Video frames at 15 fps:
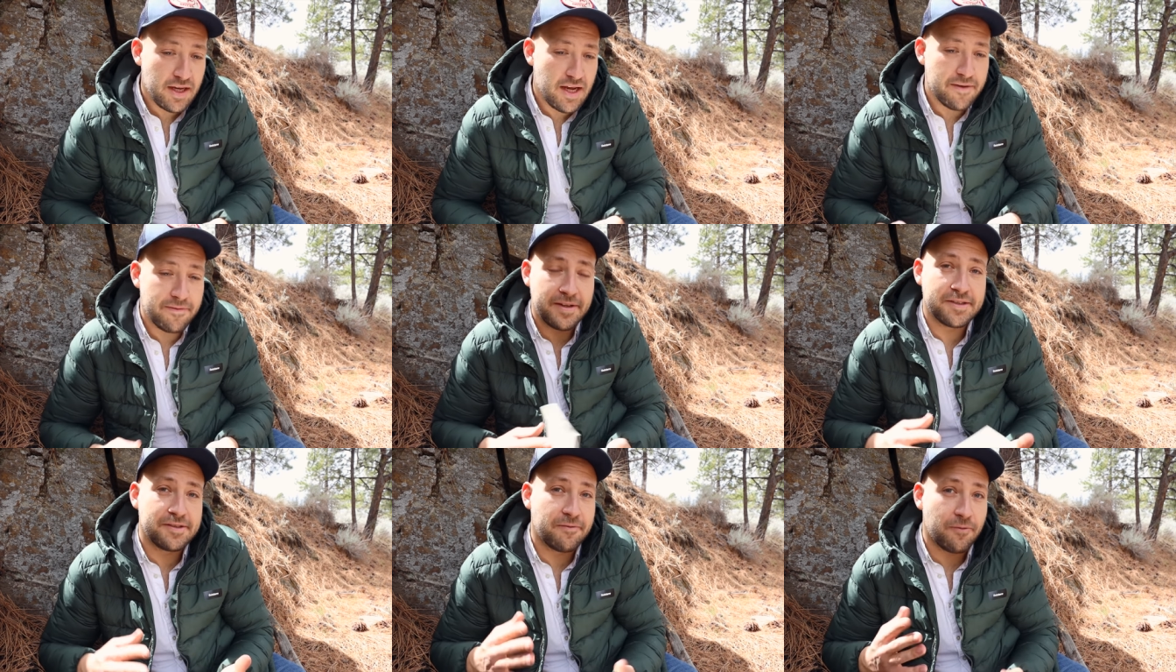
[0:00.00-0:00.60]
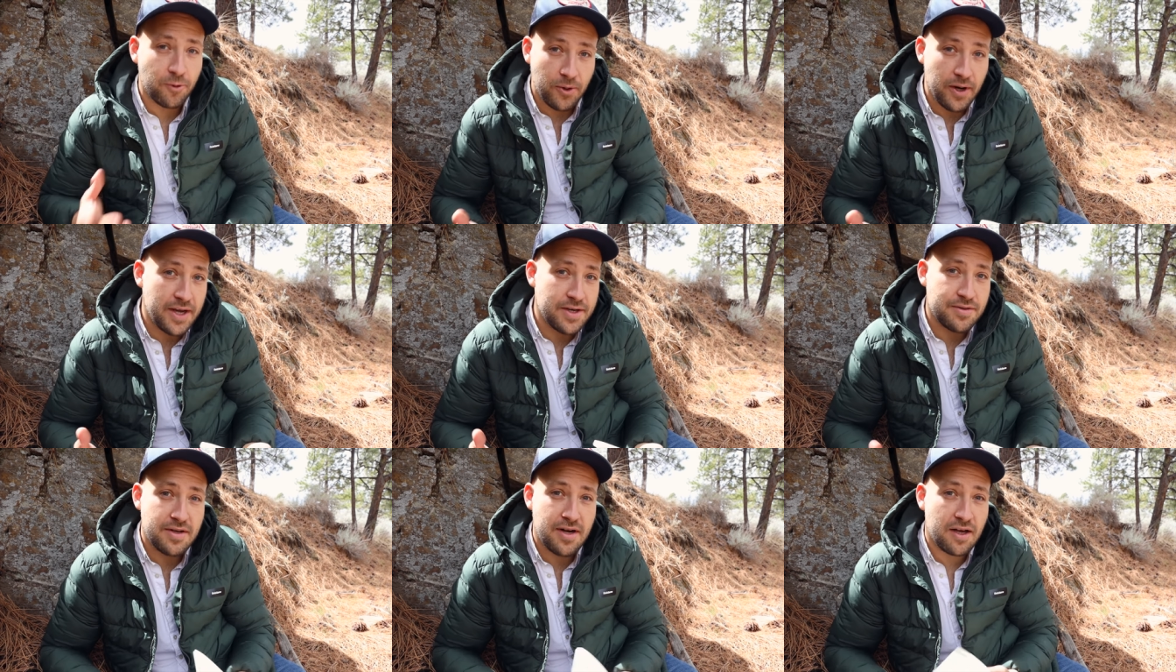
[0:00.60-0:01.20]
If it's
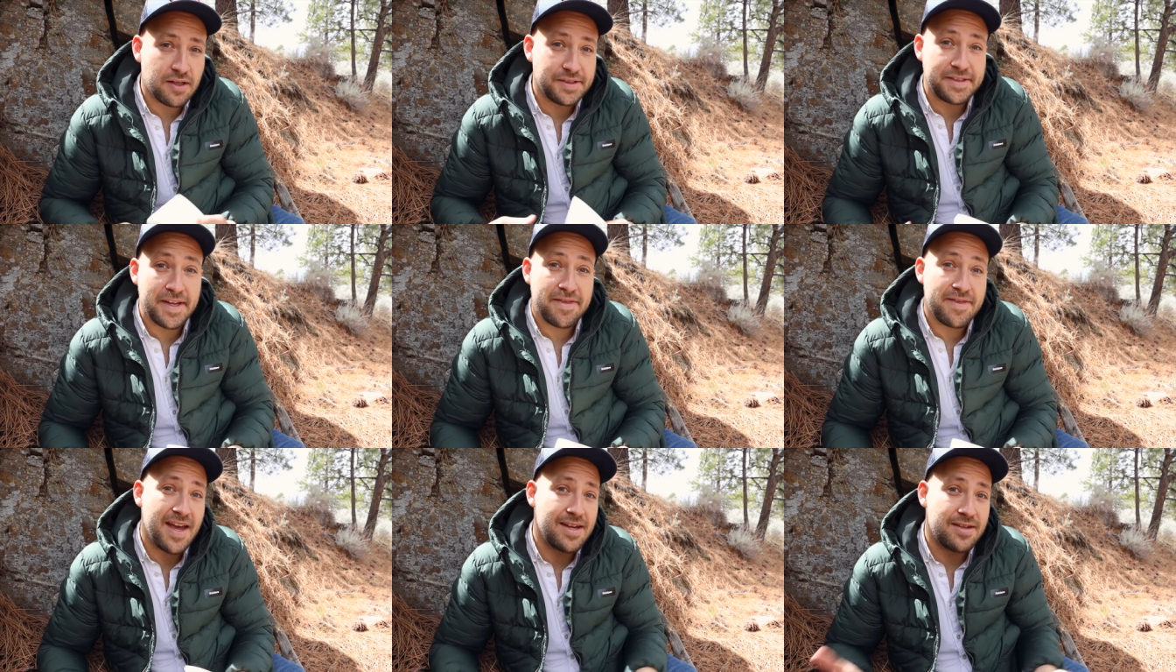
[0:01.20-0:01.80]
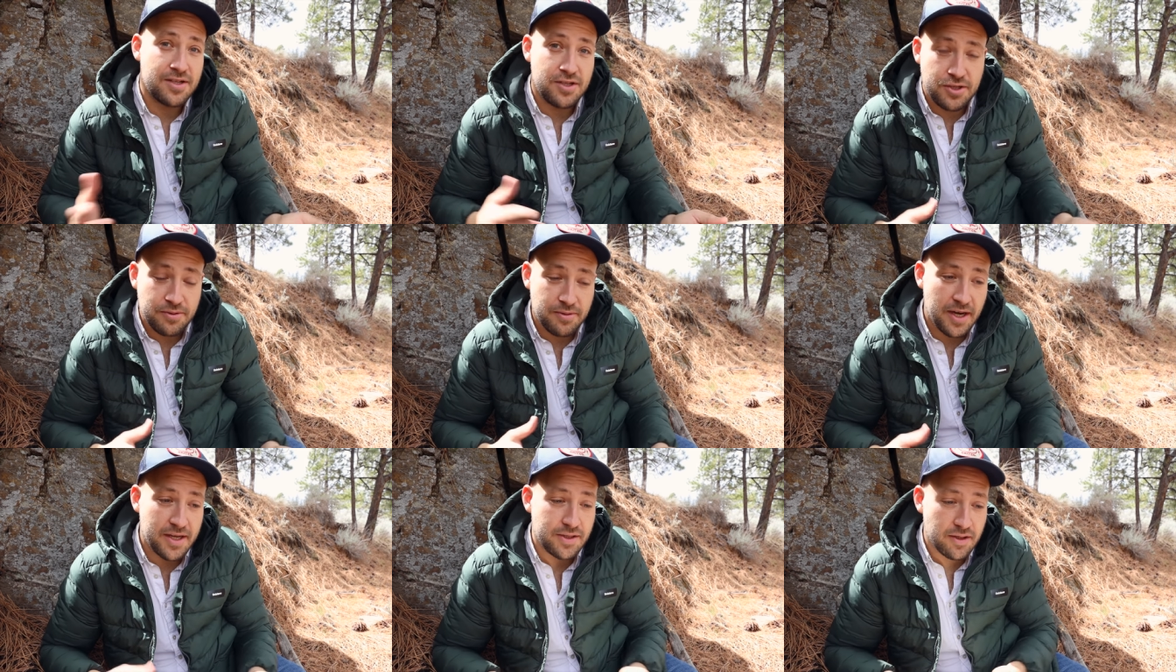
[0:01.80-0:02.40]
400, I'll set that to
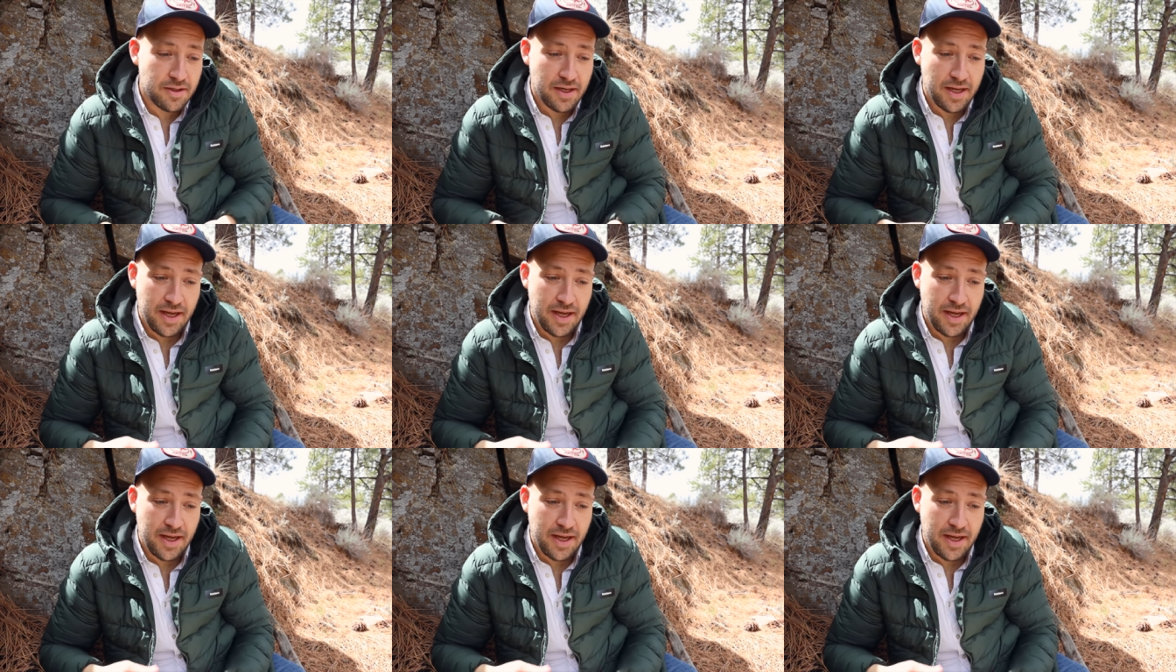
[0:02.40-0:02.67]
200.